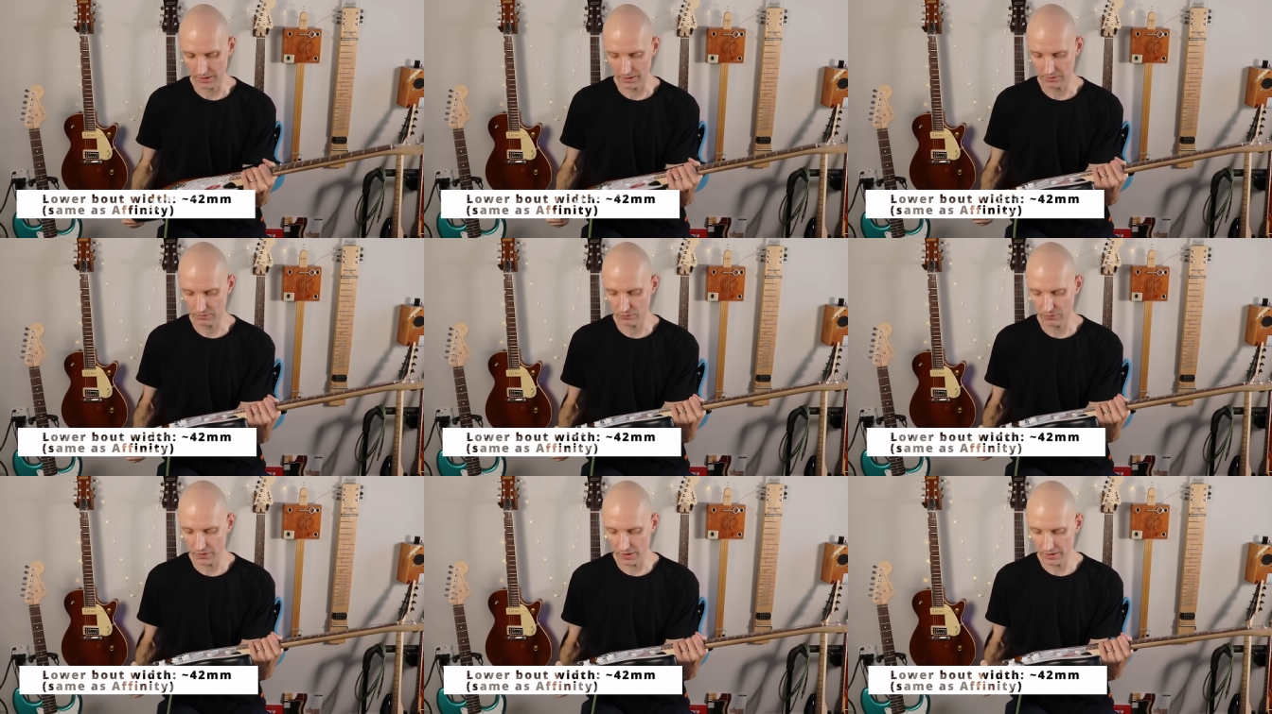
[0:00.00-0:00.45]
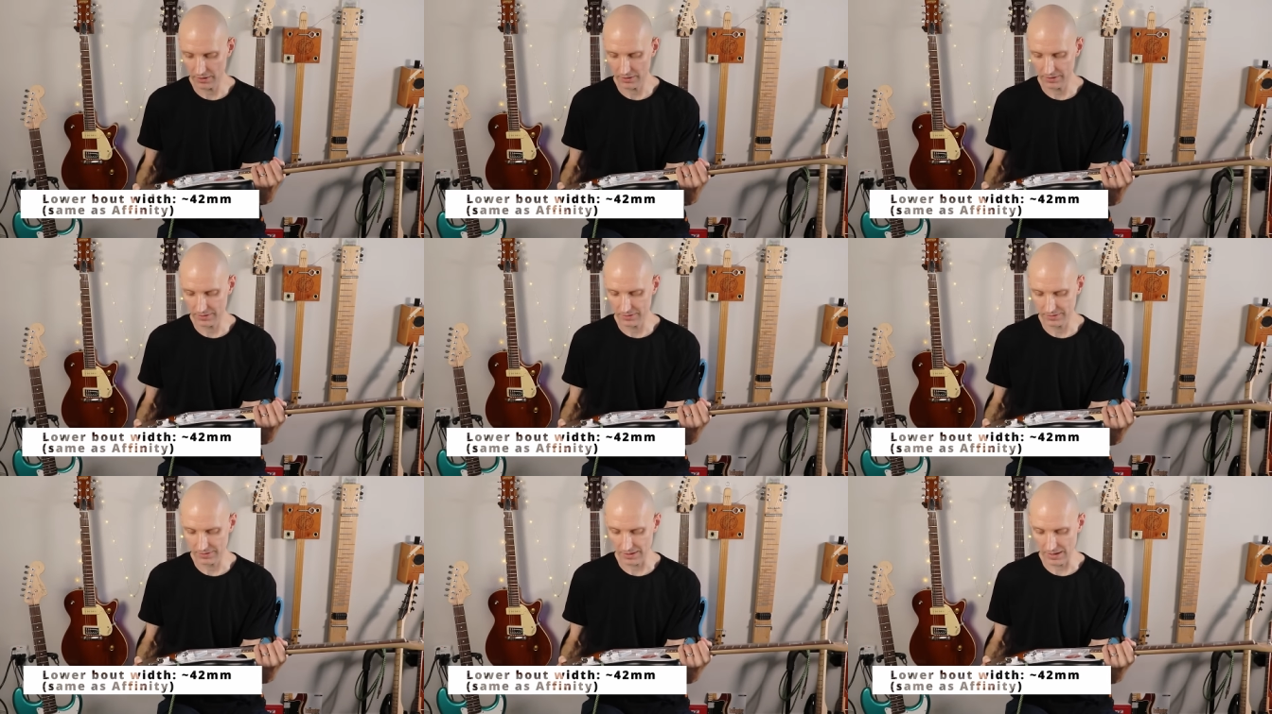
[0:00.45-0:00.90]
as
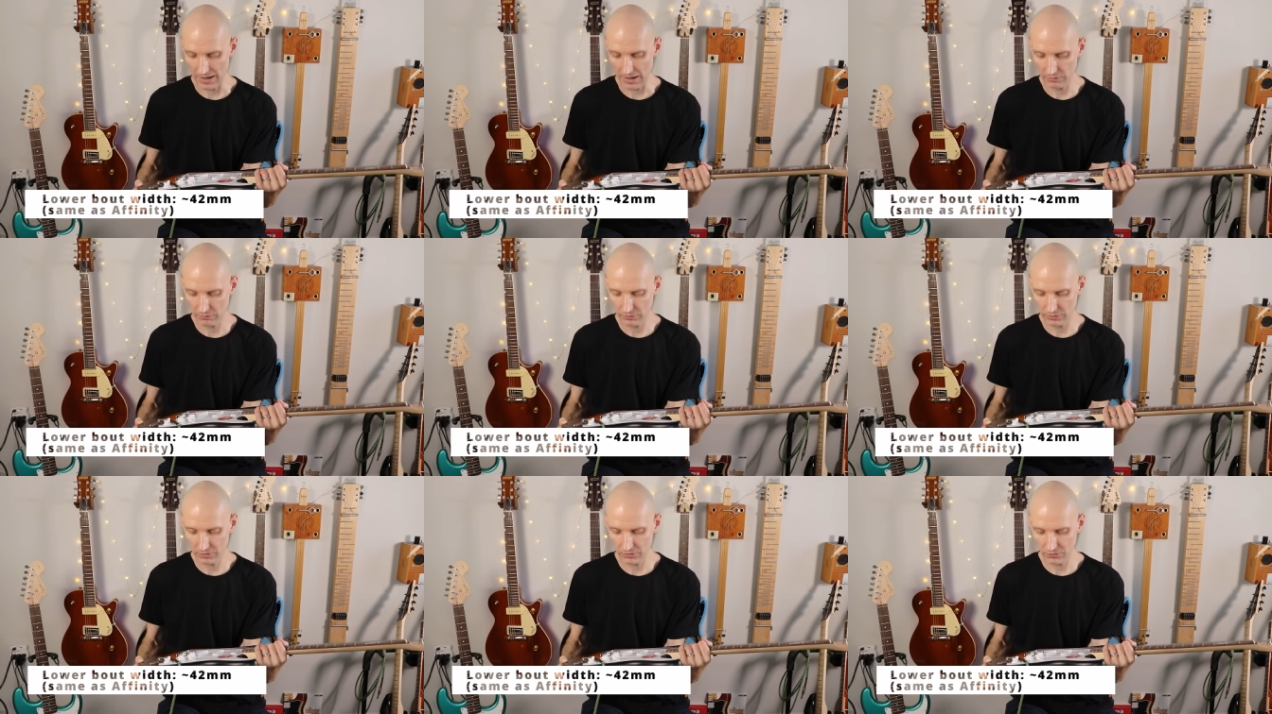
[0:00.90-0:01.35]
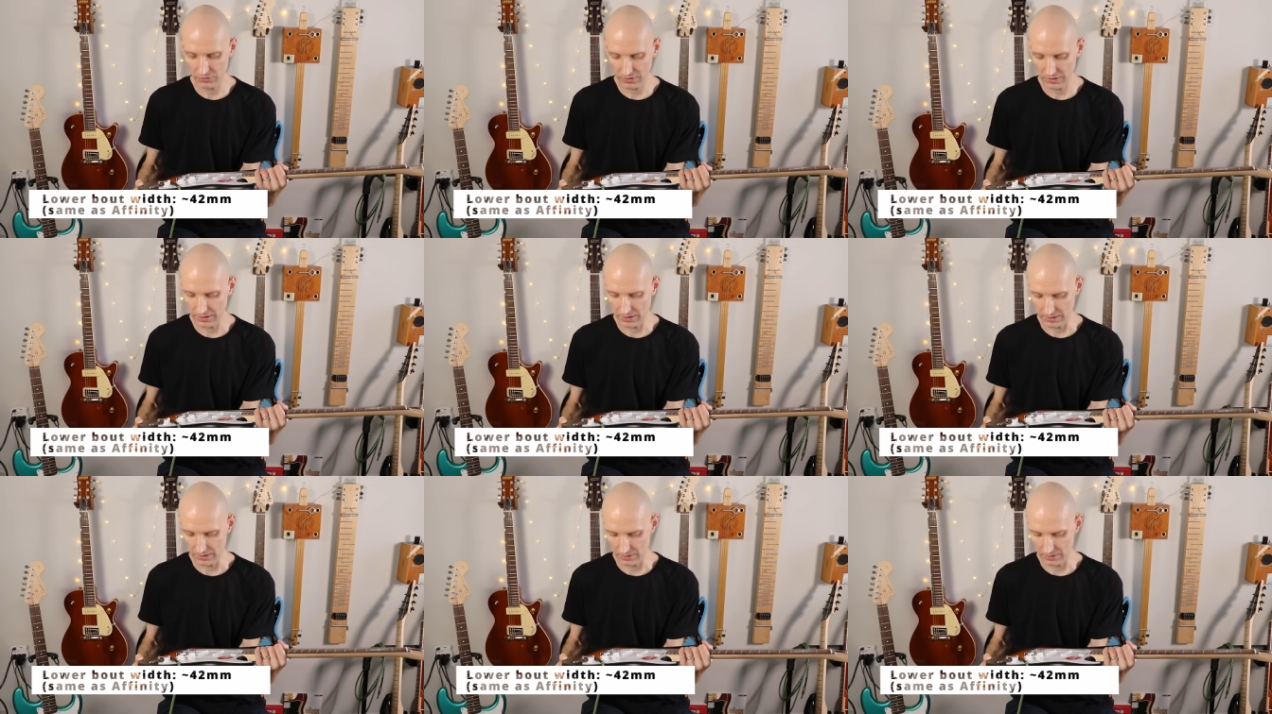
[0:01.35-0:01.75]
far as everything